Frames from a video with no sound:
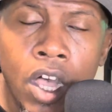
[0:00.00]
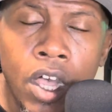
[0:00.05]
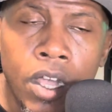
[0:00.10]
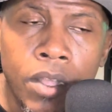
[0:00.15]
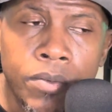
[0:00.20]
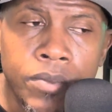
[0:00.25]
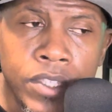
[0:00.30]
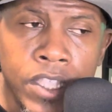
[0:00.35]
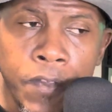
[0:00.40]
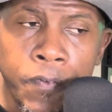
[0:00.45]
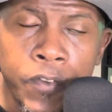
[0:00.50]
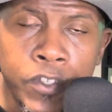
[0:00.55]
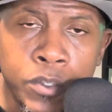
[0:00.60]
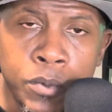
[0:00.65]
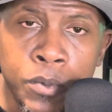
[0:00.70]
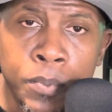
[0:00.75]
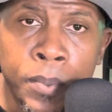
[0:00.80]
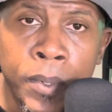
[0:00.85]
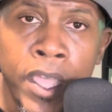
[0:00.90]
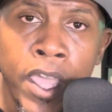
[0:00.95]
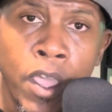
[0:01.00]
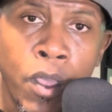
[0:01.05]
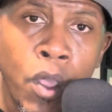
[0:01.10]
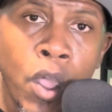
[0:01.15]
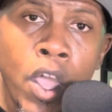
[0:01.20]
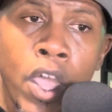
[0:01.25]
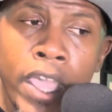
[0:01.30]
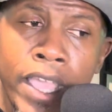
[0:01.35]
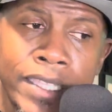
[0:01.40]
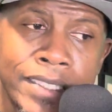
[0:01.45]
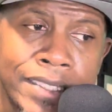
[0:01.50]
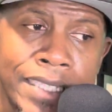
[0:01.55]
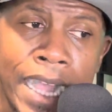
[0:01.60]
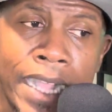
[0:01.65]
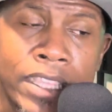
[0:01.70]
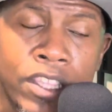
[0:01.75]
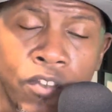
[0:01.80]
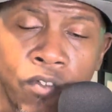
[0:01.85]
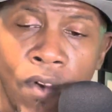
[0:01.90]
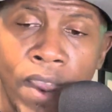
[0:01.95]
defense was playing is
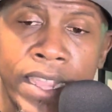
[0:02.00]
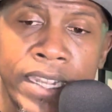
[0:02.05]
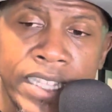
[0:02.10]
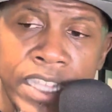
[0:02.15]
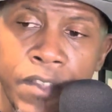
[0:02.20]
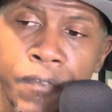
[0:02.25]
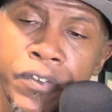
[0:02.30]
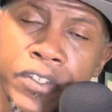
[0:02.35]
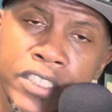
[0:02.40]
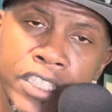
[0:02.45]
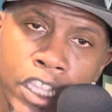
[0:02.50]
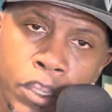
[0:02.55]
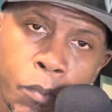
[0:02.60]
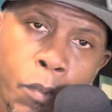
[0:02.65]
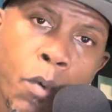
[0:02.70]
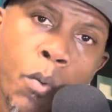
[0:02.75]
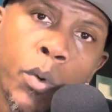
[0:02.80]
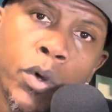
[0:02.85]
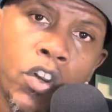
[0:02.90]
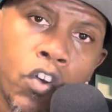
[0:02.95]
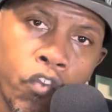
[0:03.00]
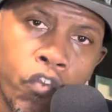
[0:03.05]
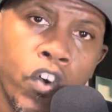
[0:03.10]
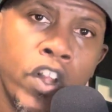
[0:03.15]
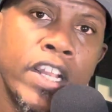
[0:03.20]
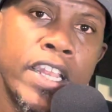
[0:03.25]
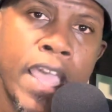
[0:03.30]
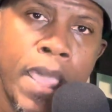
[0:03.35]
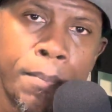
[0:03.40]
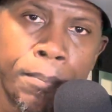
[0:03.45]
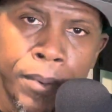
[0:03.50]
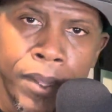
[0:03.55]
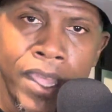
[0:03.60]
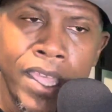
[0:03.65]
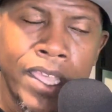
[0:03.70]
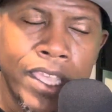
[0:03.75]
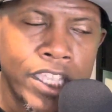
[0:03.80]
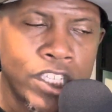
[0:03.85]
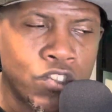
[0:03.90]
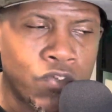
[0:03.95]
not the right defense that we want to run that
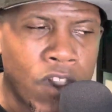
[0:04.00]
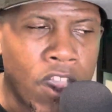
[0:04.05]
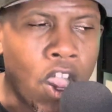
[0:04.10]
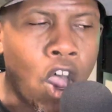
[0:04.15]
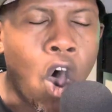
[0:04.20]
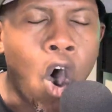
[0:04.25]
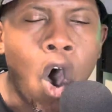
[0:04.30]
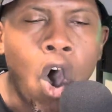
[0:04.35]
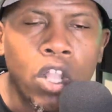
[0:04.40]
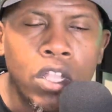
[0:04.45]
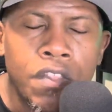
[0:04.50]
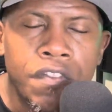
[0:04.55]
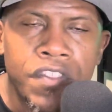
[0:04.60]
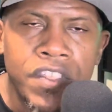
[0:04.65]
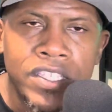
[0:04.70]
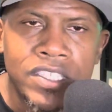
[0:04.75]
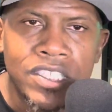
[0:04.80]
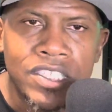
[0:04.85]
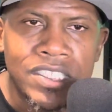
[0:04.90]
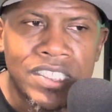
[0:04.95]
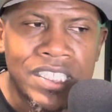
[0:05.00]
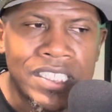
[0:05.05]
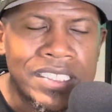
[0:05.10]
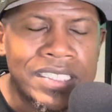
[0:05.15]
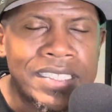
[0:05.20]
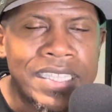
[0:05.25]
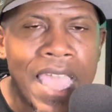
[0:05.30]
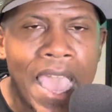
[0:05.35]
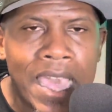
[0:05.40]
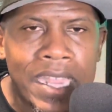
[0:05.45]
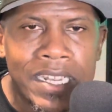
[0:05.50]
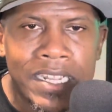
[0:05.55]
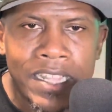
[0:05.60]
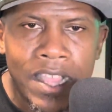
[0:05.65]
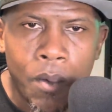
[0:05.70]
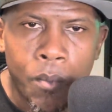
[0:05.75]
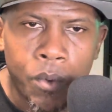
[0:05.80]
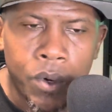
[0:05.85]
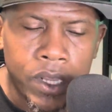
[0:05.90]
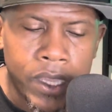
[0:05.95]
play against, right? All of this is just data
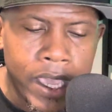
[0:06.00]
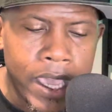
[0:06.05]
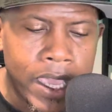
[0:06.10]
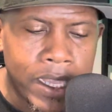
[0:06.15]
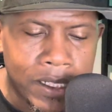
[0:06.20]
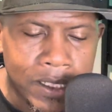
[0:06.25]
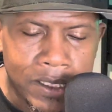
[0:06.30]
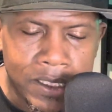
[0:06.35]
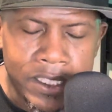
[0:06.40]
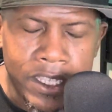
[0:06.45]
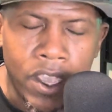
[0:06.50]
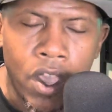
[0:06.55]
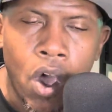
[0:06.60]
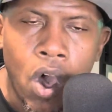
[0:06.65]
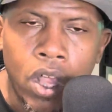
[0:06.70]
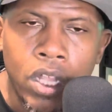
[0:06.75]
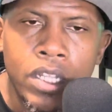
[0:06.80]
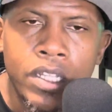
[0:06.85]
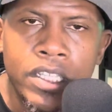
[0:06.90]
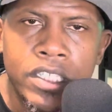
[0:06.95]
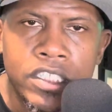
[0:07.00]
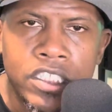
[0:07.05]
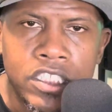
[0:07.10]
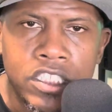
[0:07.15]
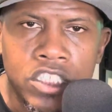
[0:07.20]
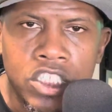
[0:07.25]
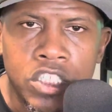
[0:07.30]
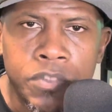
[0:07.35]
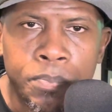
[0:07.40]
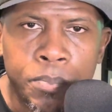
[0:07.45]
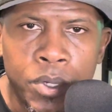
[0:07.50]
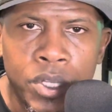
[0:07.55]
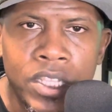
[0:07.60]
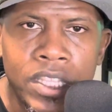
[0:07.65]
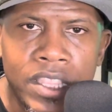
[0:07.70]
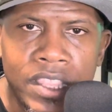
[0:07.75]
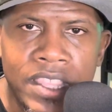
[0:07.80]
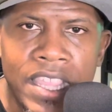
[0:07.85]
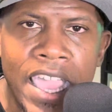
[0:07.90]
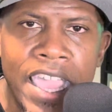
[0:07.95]
that we're getting to see. All of this is just
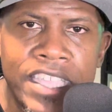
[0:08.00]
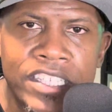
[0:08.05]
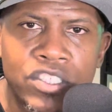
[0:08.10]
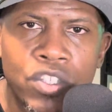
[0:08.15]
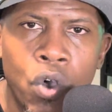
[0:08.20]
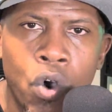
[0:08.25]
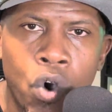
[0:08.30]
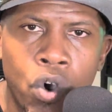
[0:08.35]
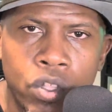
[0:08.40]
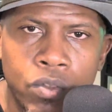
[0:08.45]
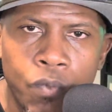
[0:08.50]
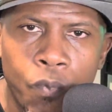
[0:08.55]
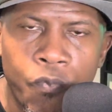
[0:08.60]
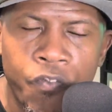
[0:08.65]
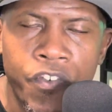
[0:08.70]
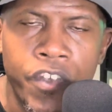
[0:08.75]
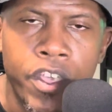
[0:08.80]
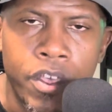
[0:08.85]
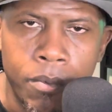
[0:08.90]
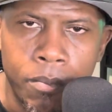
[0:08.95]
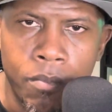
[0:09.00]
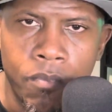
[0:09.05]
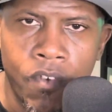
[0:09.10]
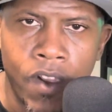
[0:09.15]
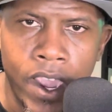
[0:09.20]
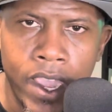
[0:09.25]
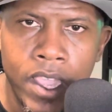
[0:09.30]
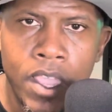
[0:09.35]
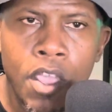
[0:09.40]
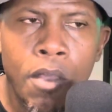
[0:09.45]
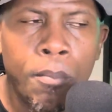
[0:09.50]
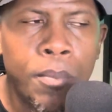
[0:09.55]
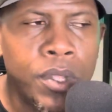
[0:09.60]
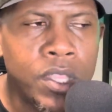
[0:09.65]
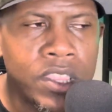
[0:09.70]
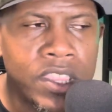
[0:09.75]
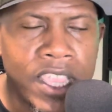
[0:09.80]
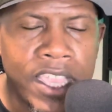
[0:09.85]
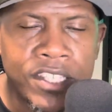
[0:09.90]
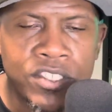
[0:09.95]
putting things on film, right?
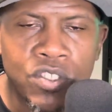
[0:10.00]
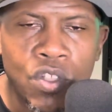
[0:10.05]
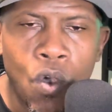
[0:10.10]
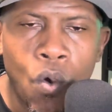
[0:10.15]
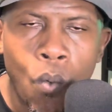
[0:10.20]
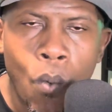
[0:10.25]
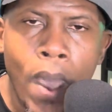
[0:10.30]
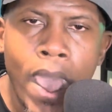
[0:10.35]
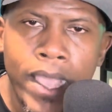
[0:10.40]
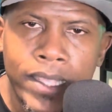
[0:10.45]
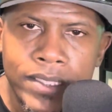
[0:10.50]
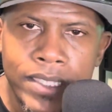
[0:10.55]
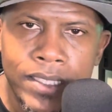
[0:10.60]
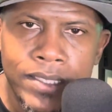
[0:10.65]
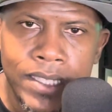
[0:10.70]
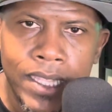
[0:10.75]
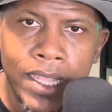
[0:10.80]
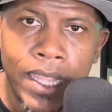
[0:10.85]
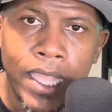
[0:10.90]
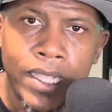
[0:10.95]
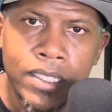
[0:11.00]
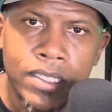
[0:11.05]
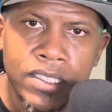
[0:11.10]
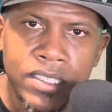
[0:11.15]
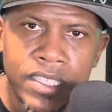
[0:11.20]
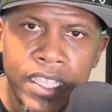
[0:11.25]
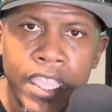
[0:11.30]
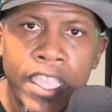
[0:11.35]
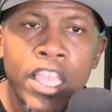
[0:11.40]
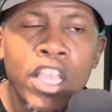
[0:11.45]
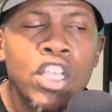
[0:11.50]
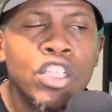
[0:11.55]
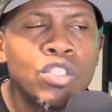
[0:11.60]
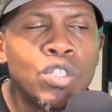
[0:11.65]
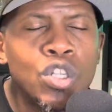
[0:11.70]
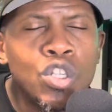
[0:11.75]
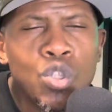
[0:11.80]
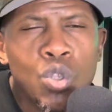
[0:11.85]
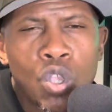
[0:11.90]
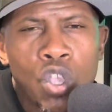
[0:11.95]
Putting things on wax, as they like to say,
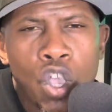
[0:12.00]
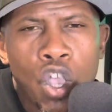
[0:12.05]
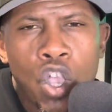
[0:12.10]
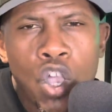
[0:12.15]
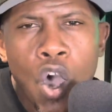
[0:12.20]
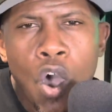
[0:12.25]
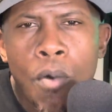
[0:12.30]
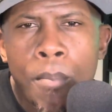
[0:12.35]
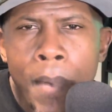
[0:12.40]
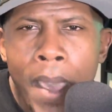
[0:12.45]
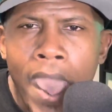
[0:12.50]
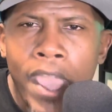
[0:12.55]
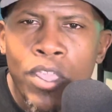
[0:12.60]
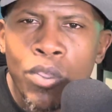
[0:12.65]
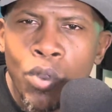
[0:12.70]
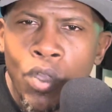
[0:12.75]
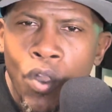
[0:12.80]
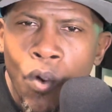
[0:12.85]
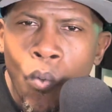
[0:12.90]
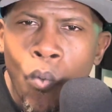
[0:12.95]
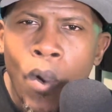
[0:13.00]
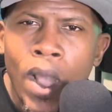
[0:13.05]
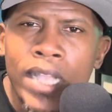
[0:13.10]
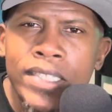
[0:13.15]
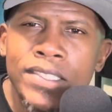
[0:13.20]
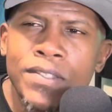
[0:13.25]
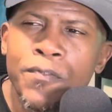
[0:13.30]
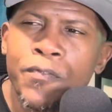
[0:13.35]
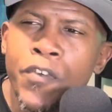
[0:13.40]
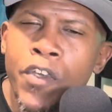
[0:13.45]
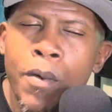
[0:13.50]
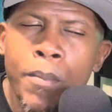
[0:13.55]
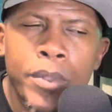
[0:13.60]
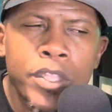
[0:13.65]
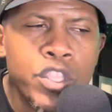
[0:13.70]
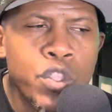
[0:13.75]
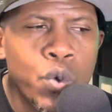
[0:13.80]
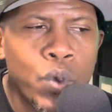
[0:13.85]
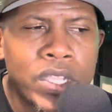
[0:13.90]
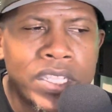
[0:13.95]
so that you can go back, you can watch the film,
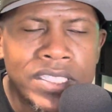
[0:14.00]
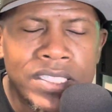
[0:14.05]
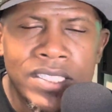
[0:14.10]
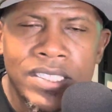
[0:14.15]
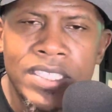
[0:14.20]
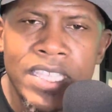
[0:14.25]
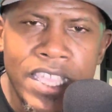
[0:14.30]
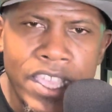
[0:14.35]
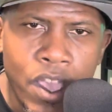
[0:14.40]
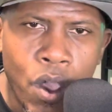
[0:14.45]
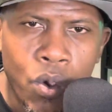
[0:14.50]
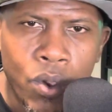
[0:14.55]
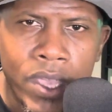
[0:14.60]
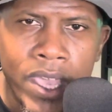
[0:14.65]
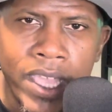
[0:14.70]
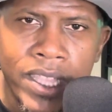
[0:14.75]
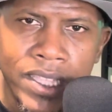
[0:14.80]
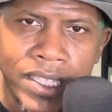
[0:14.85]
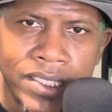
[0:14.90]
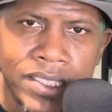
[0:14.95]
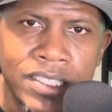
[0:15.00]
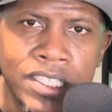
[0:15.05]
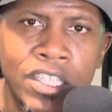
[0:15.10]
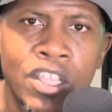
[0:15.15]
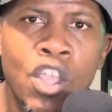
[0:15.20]
and you can see, okay, listen,